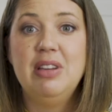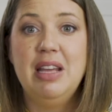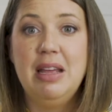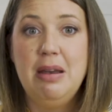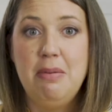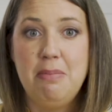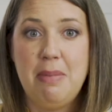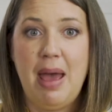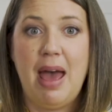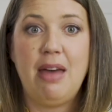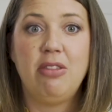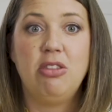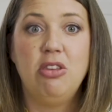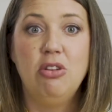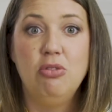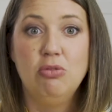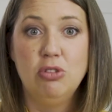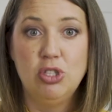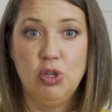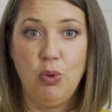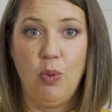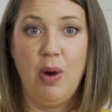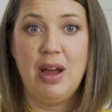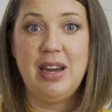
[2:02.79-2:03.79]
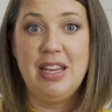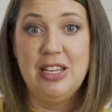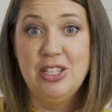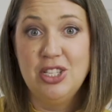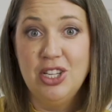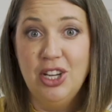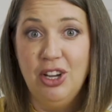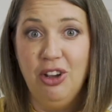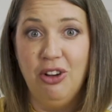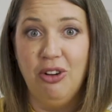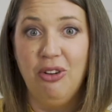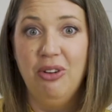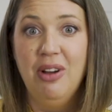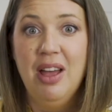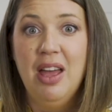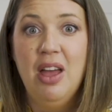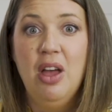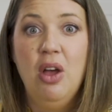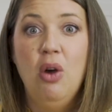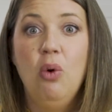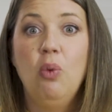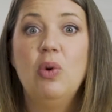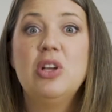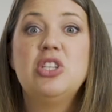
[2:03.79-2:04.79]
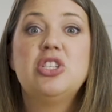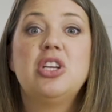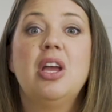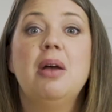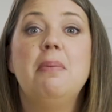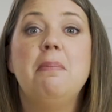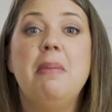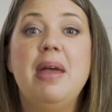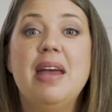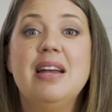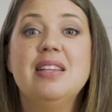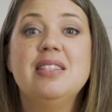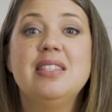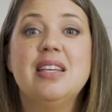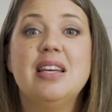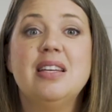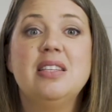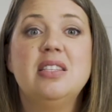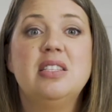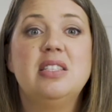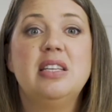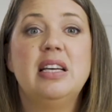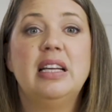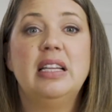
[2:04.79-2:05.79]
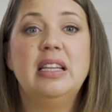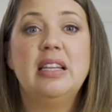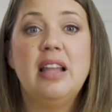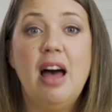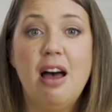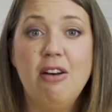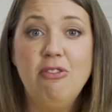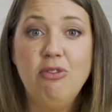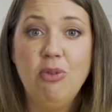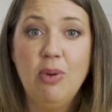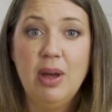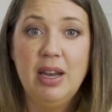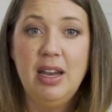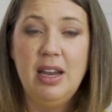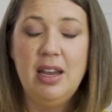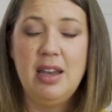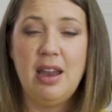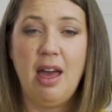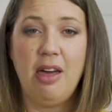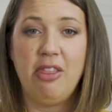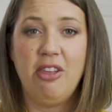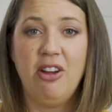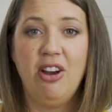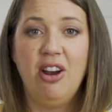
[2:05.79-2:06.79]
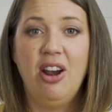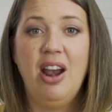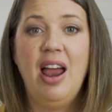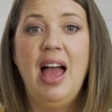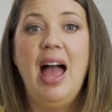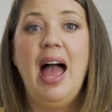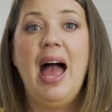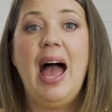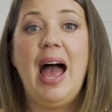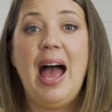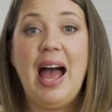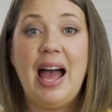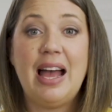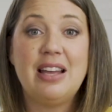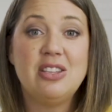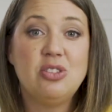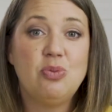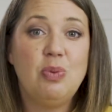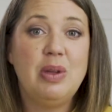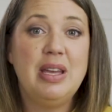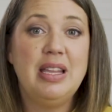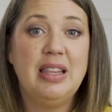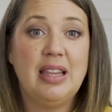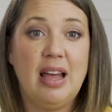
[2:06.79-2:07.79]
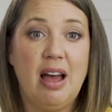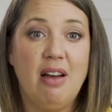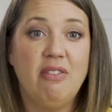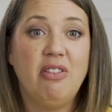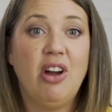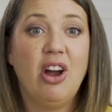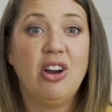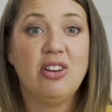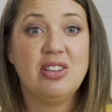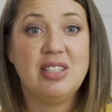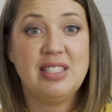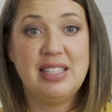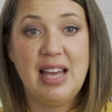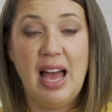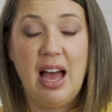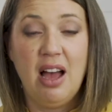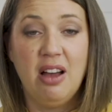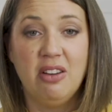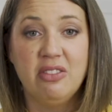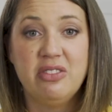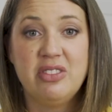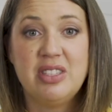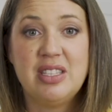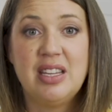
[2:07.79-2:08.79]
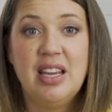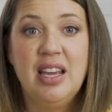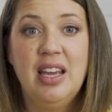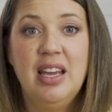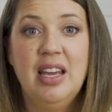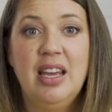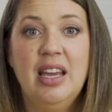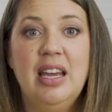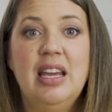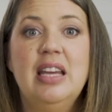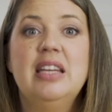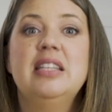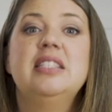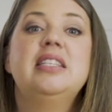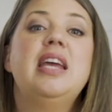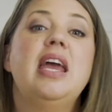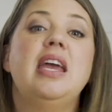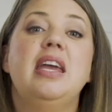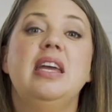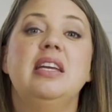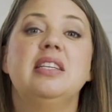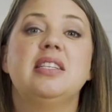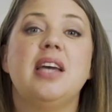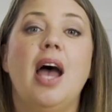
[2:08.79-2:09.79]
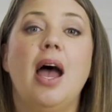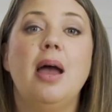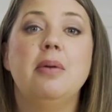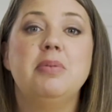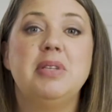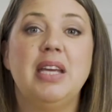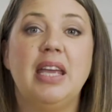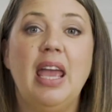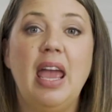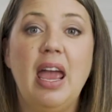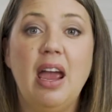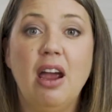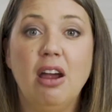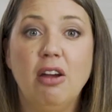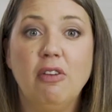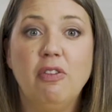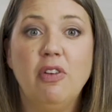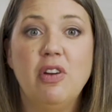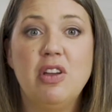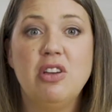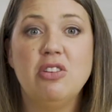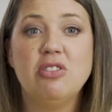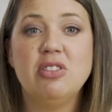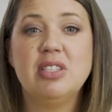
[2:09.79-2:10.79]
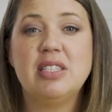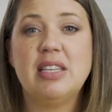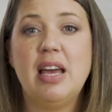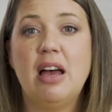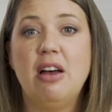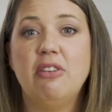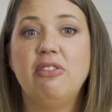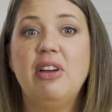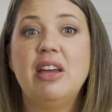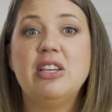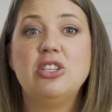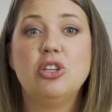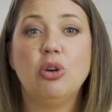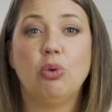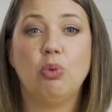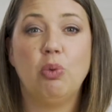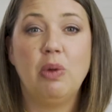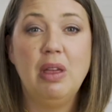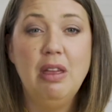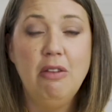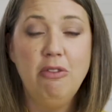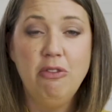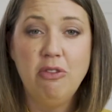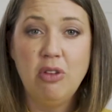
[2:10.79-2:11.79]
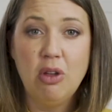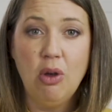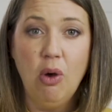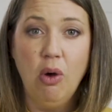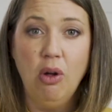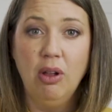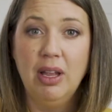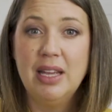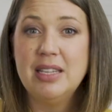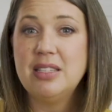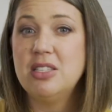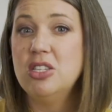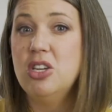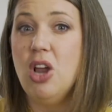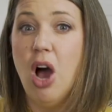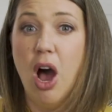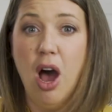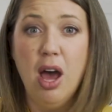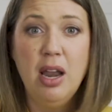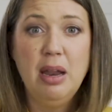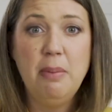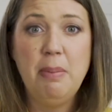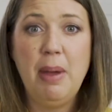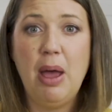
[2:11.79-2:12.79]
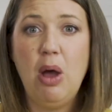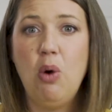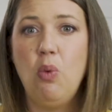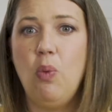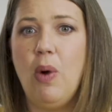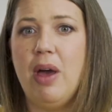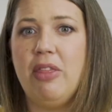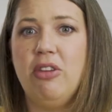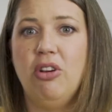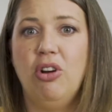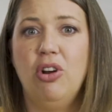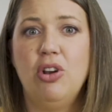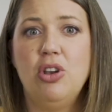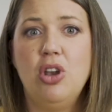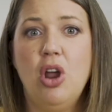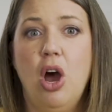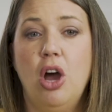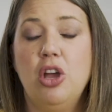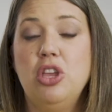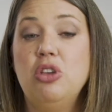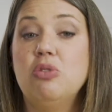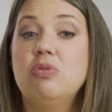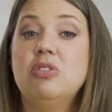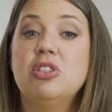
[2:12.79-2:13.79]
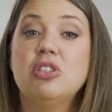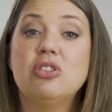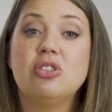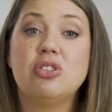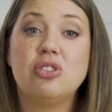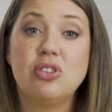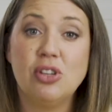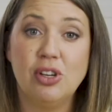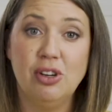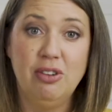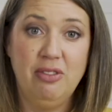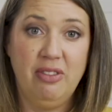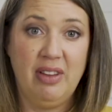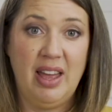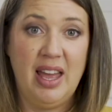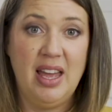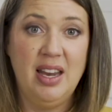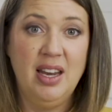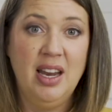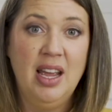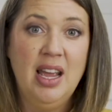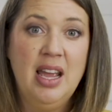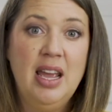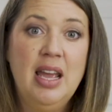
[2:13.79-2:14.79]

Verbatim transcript: in Matthew 22, which commands us to love one another as we love ourselves. Taking time to care for yourself and to refuel is not about whether or not you deserve it.